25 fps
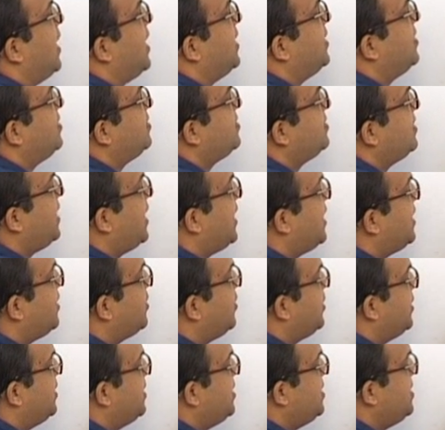and he is
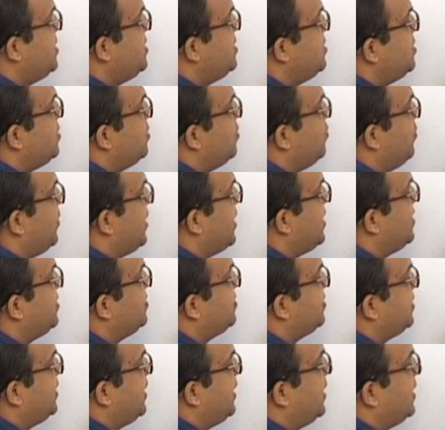standing on a
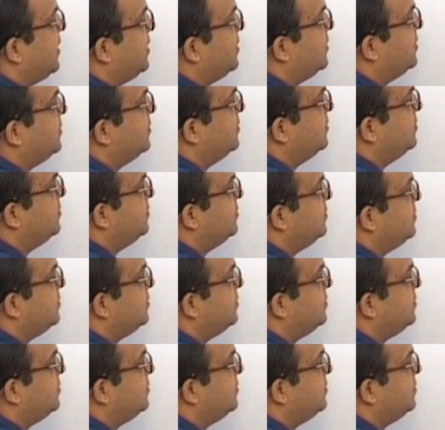weighing scale.